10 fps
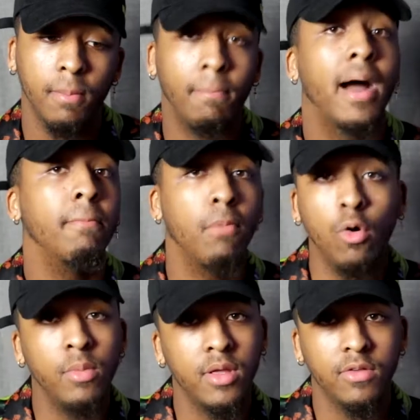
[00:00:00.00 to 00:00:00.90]
my
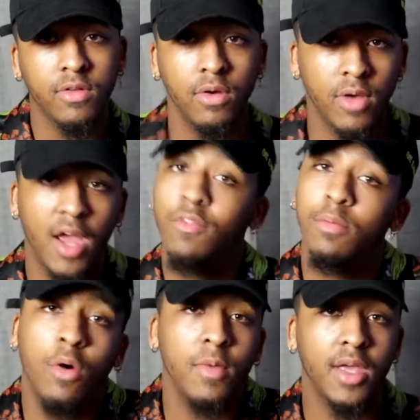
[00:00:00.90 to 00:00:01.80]
moment, so every
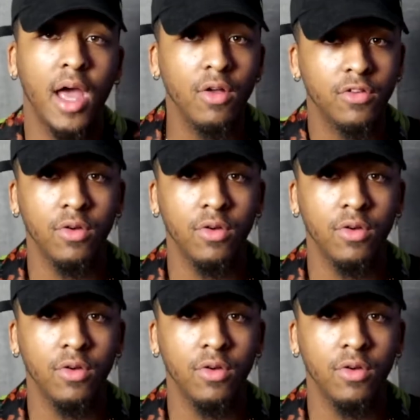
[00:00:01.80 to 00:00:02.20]
moment counts.